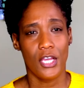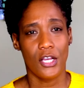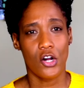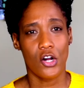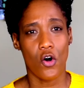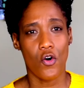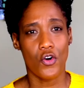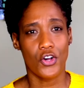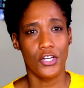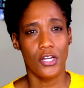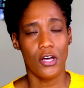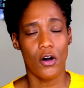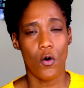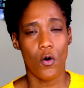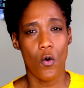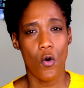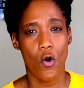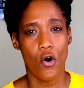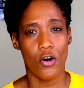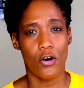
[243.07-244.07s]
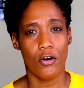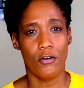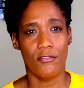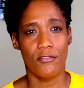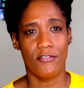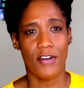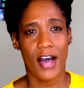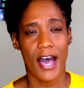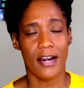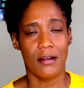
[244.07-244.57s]
Coconut oil,
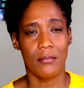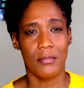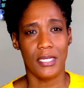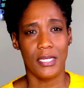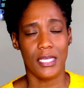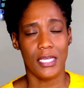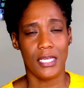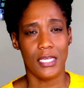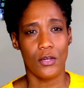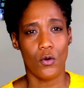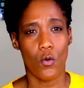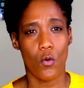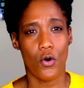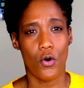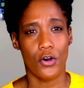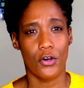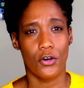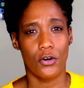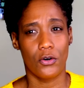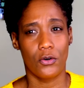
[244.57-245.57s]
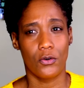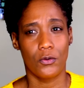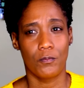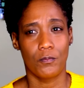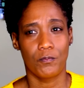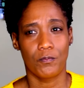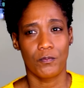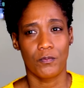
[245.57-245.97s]
vitamin E oil,